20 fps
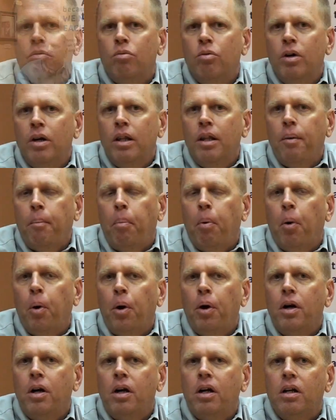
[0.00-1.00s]
One of the
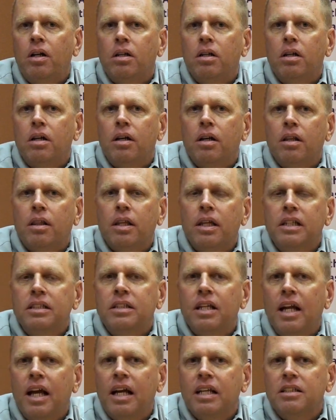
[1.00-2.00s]
important uh,
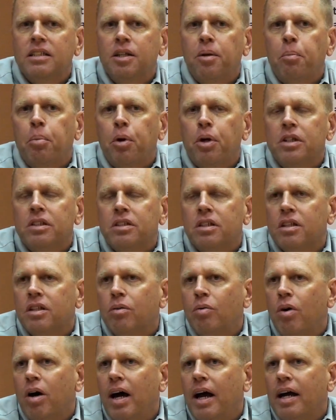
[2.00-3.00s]
things that Andson brings to
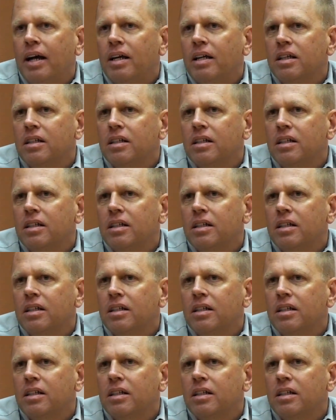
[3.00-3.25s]
the Y